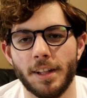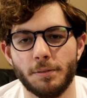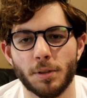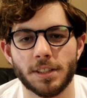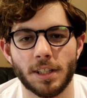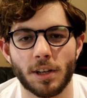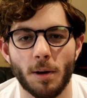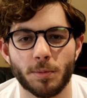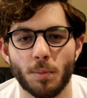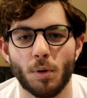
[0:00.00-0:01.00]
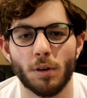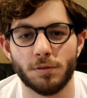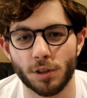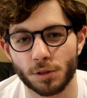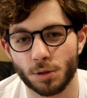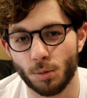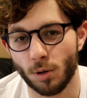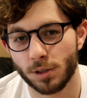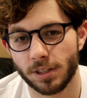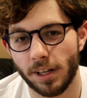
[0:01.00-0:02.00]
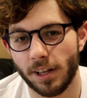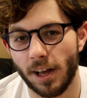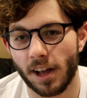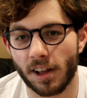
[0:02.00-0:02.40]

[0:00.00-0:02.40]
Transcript: wasn't comfortable with their tools that